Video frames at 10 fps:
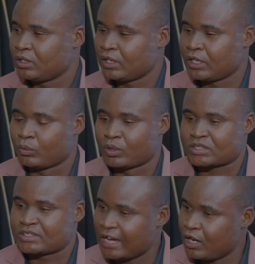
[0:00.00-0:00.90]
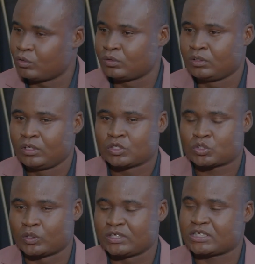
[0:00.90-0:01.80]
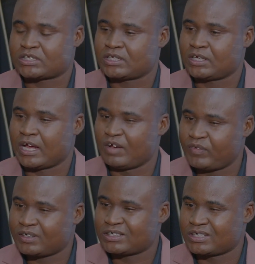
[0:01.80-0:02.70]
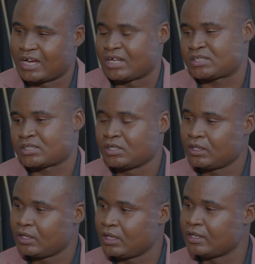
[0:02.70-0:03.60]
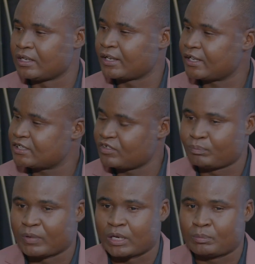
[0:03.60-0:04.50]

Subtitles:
He was down. So it has affected us in a negative manner